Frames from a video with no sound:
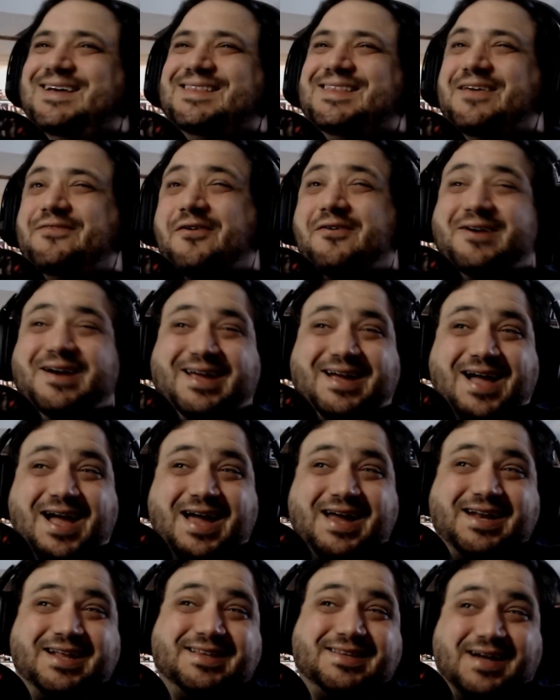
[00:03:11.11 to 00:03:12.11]
they've already
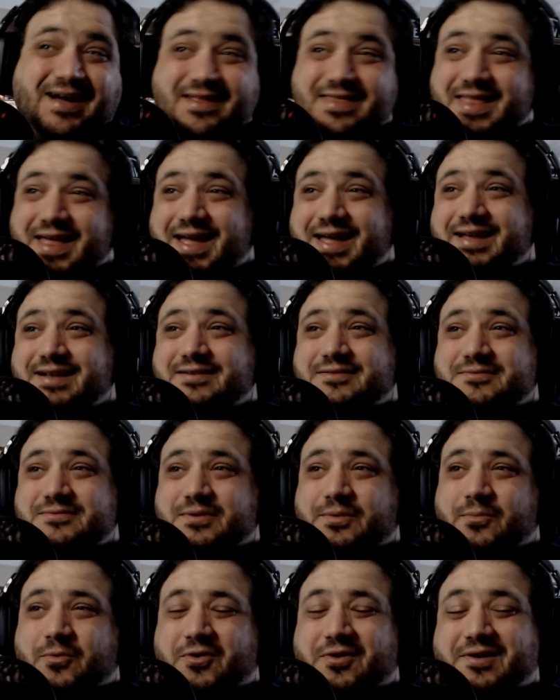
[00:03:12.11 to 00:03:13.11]
kind of done that
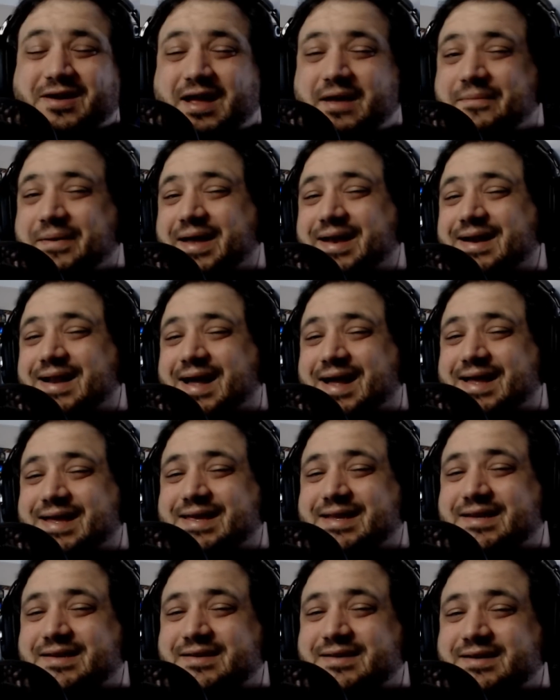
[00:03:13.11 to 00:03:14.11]
with Mortal Kombat
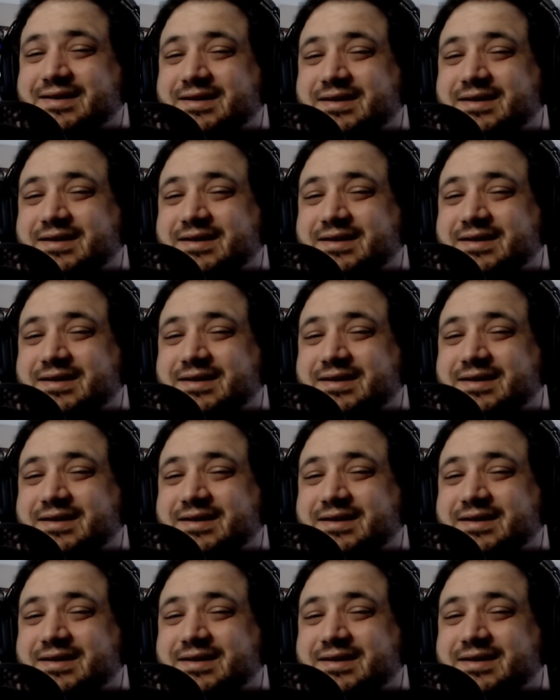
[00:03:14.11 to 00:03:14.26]
9.